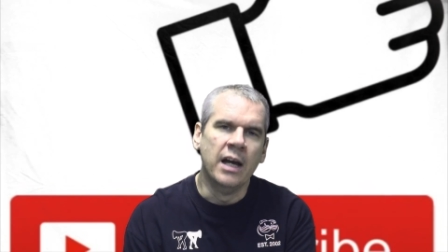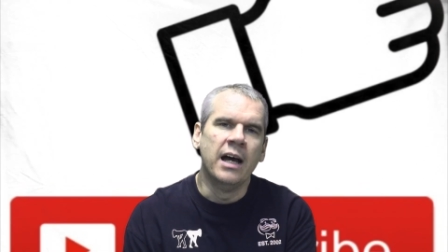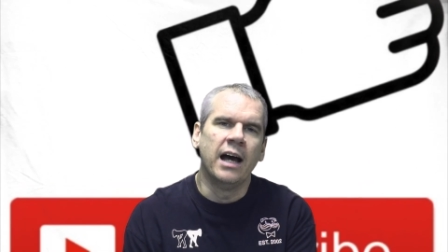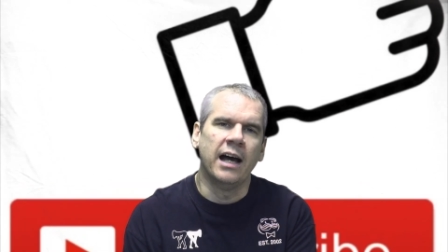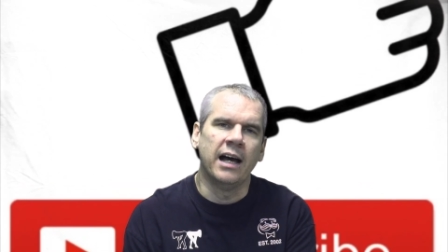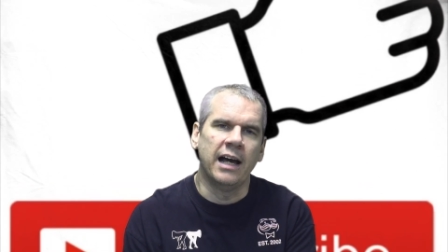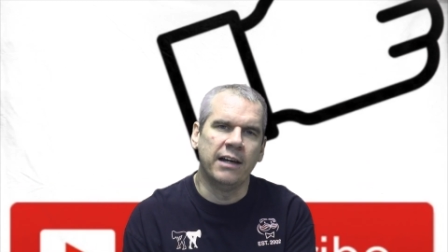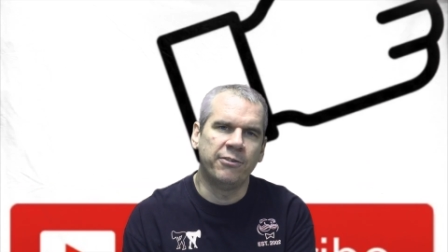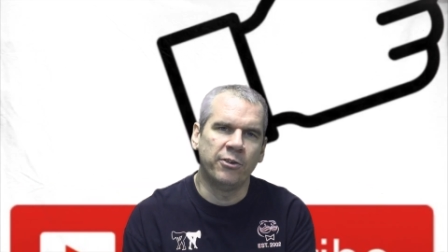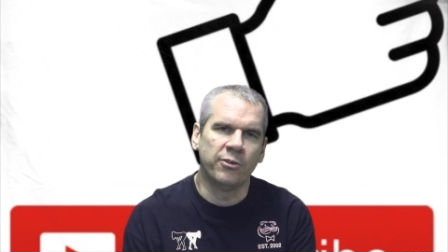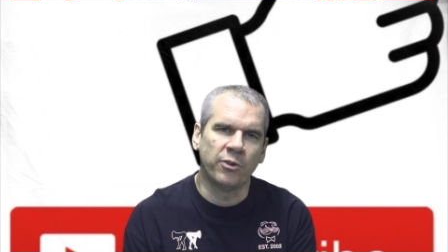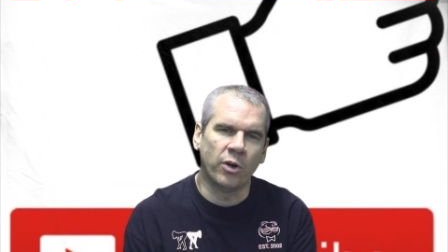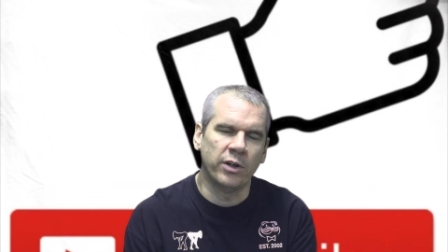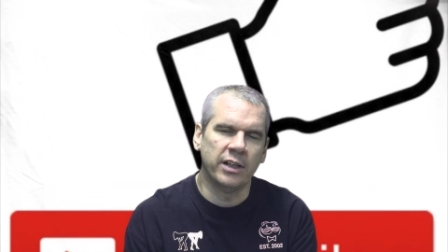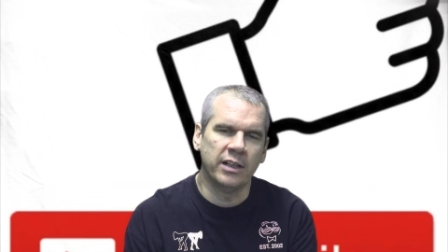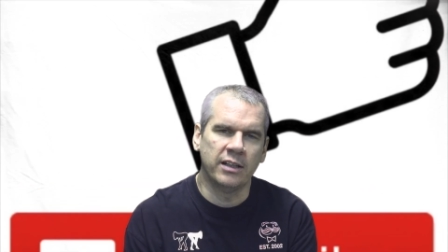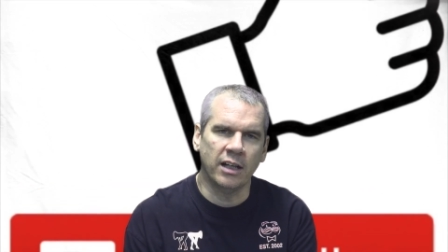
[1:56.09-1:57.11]
Uh, if you've
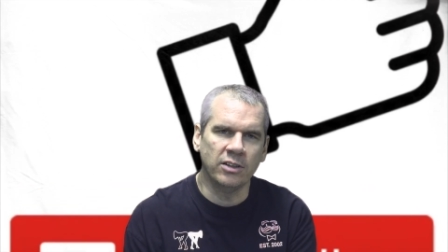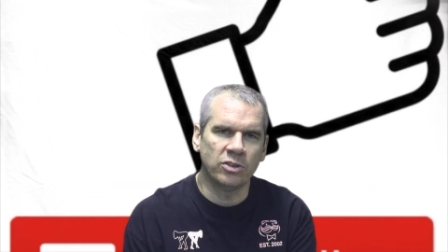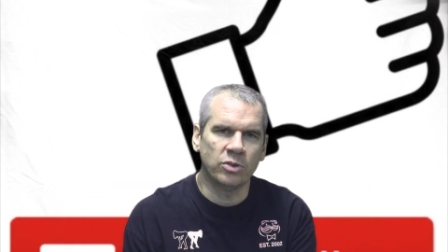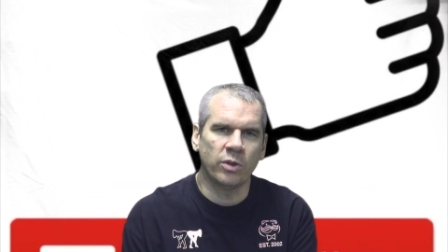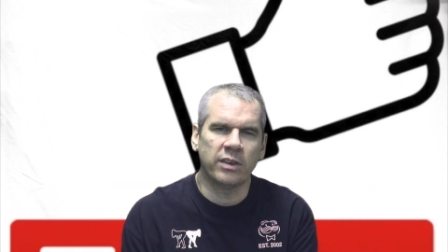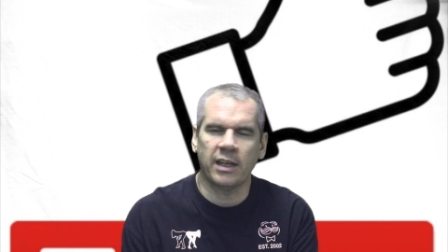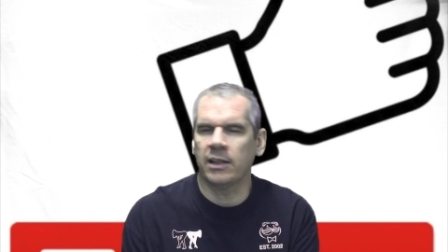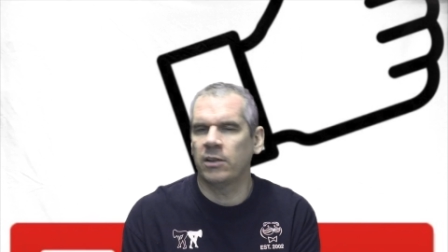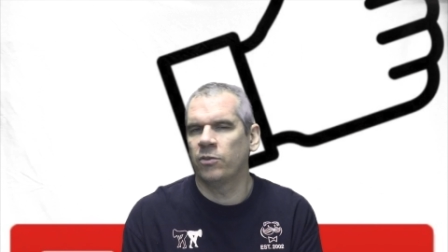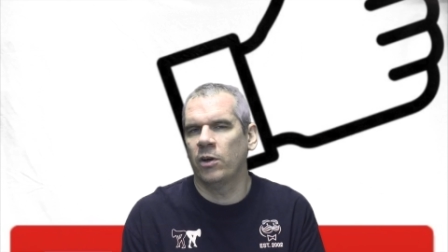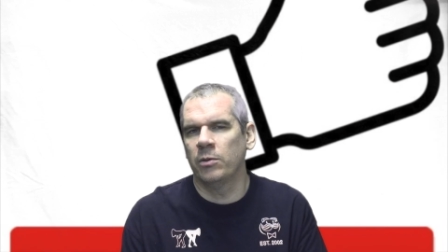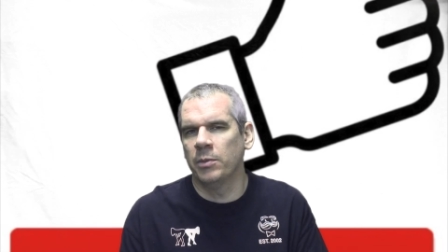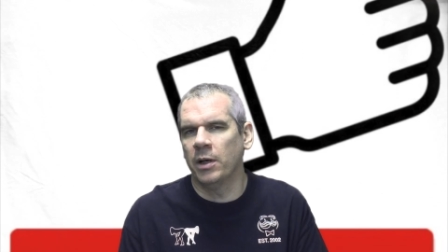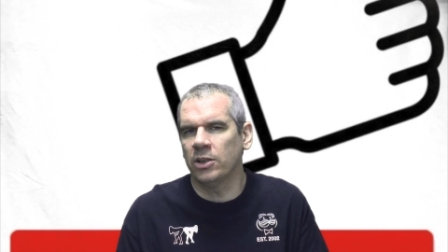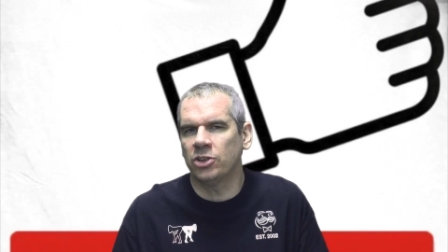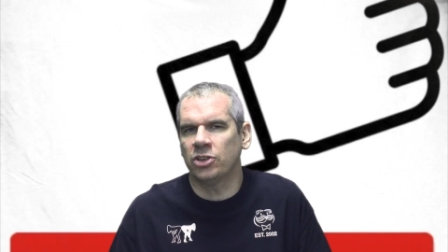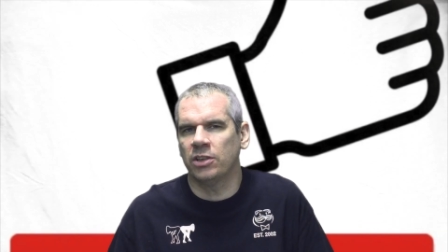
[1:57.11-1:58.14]
already done so, thank you very
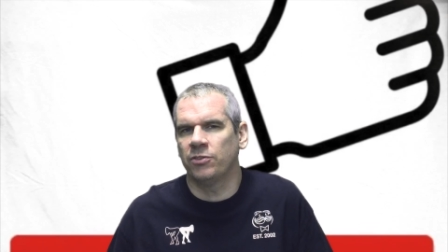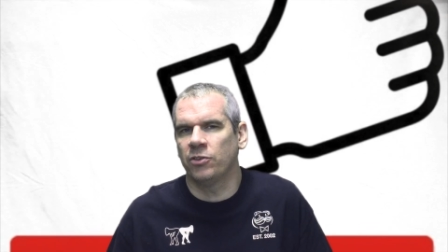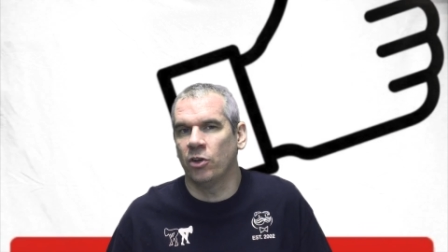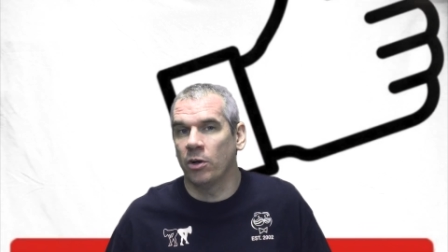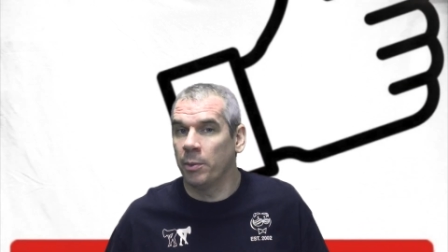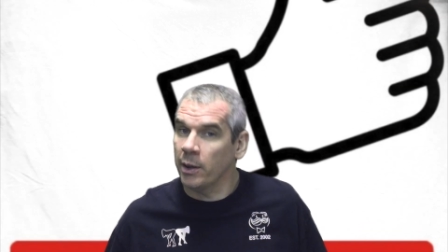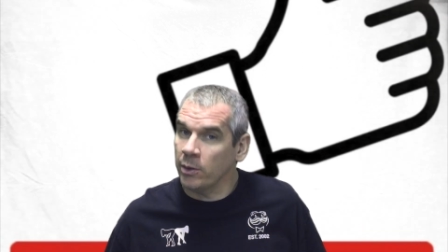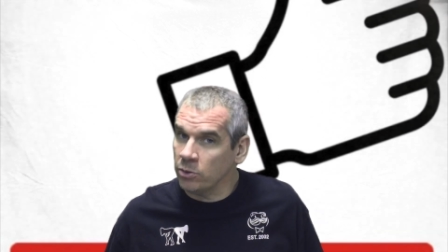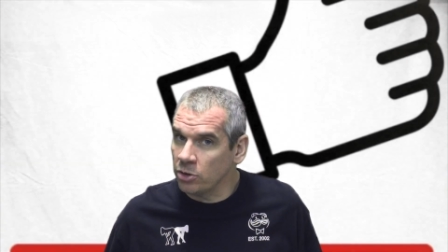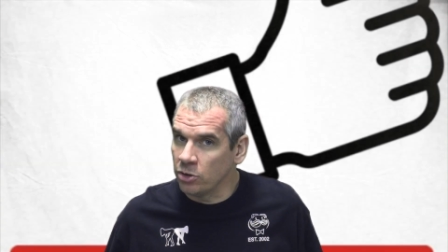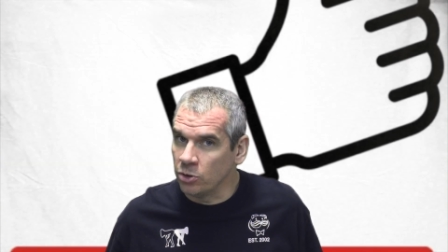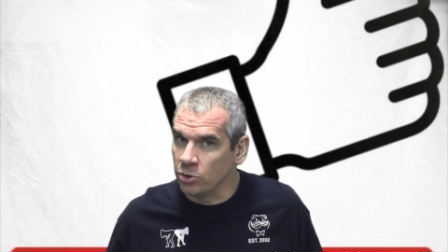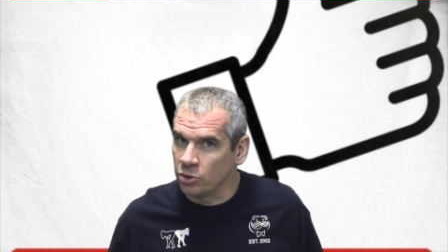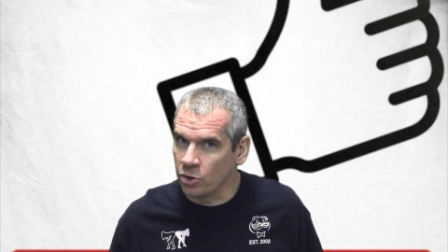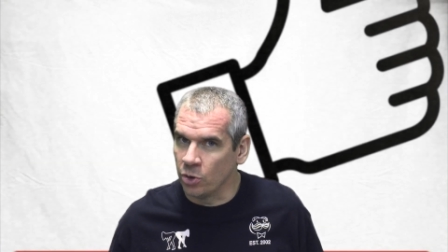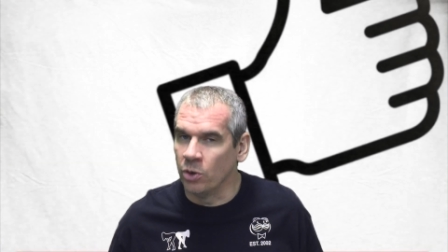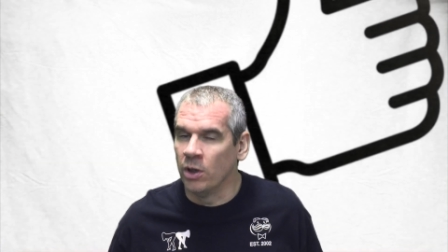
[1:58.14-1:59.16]
much. If you're about to do
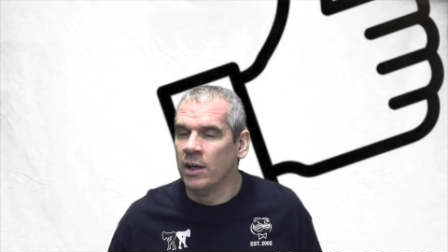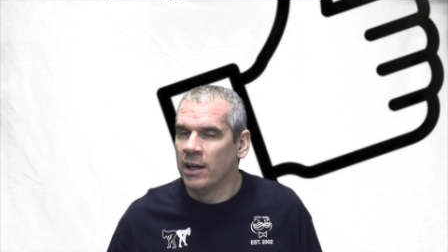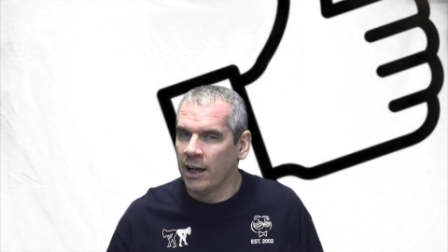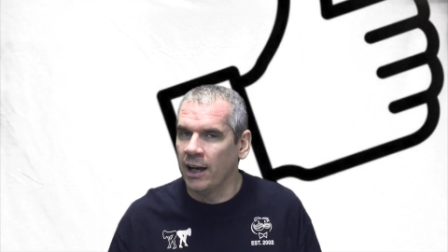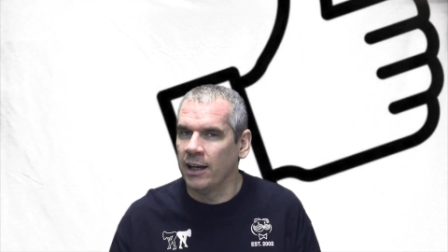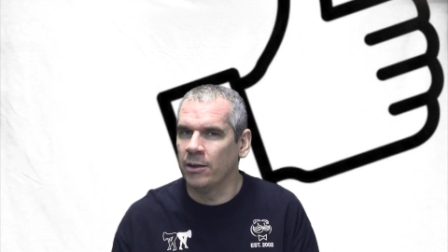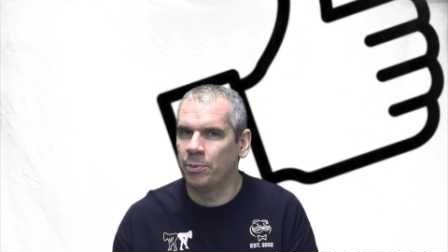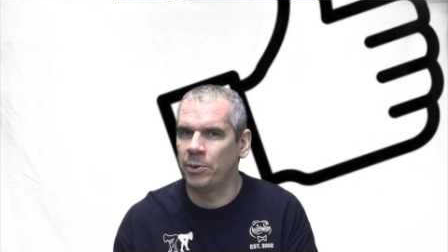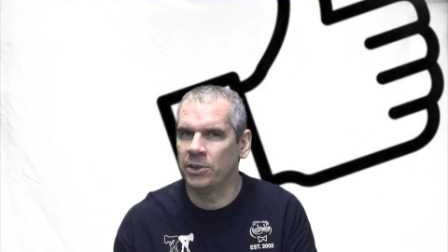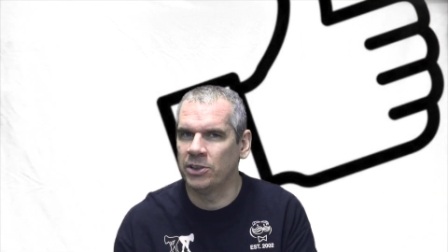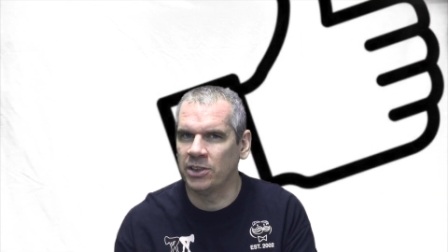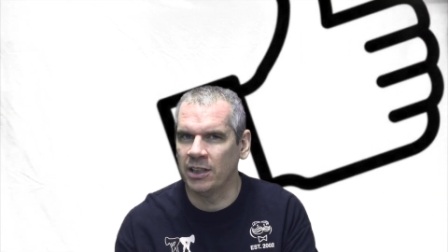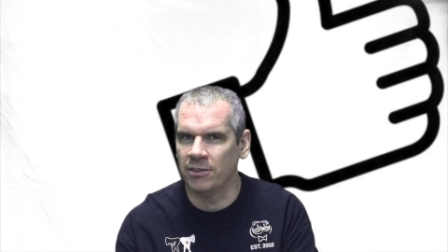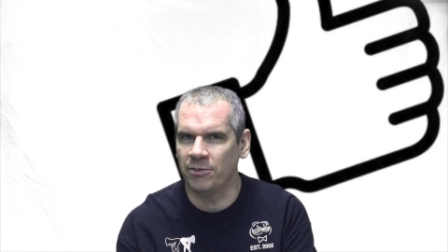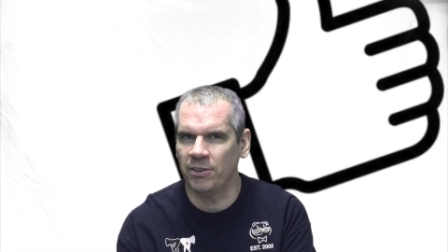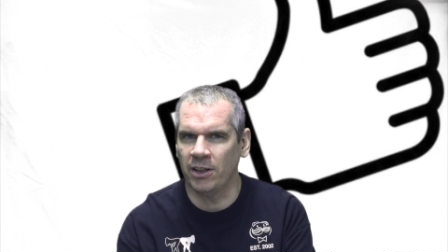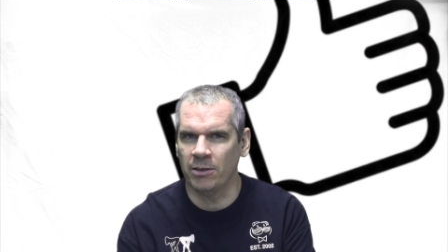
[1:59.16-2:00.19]
so, I'd appreciate
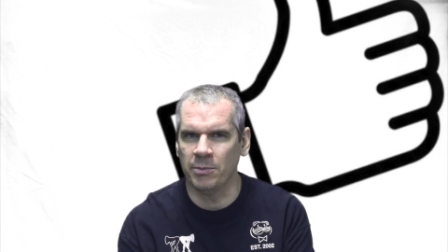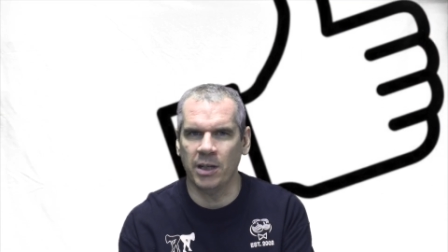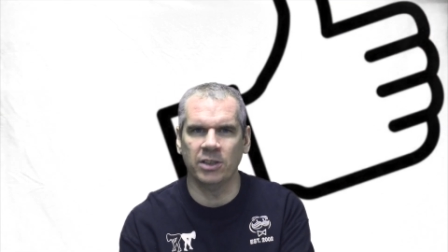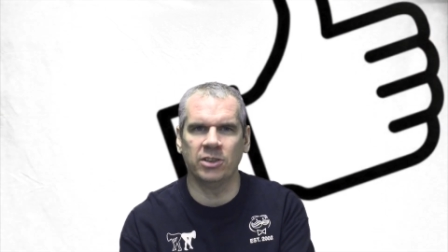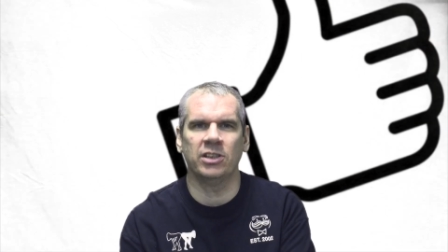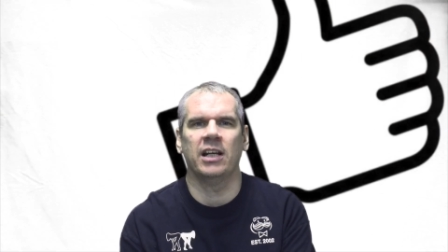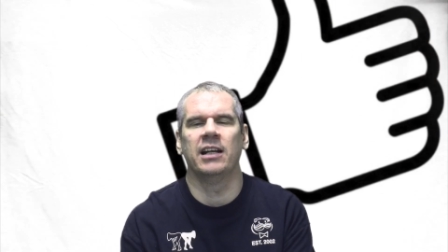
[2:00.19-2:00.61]
it very much.